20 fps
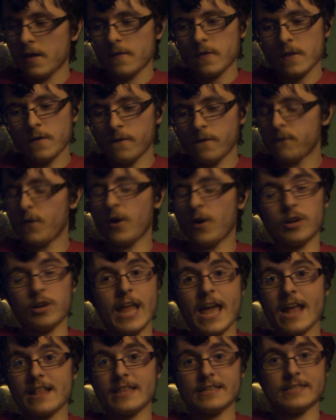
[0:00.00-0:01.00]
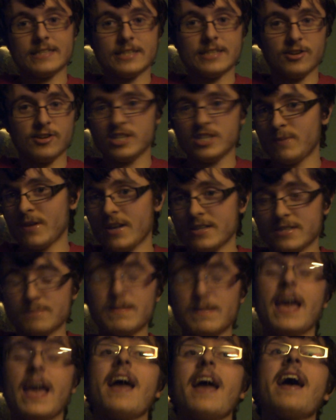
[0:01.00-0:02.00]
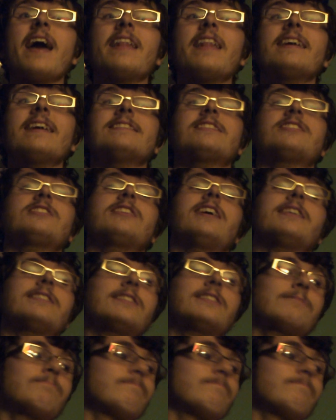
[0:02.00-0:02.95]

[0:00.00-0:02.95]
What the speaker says: they'll fucking hate this series because, man, it's just...